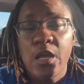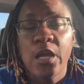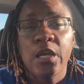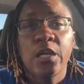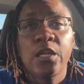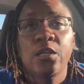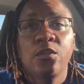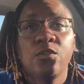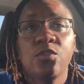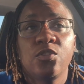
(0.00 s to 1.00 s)

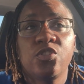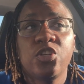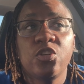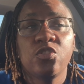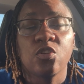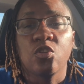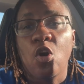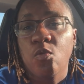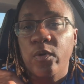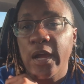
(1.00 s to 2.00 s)
And she used to
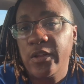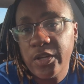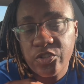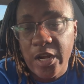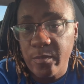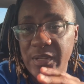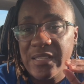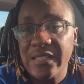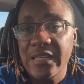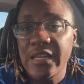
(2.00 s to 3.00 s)
go around there and try to be
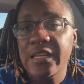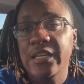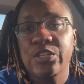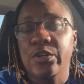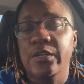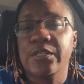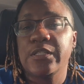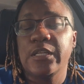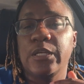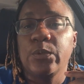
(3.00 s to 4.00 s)
sneaky, trying to
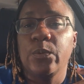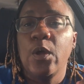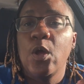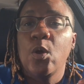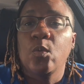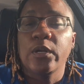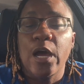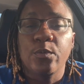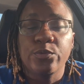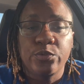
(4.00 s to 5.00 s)
see what
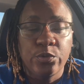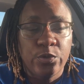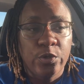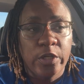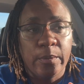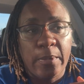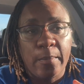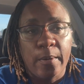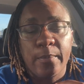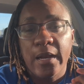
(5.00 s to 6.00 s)
I was doing and blah,
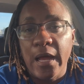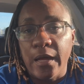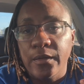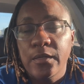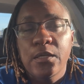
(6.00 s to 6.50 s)
blah, blah.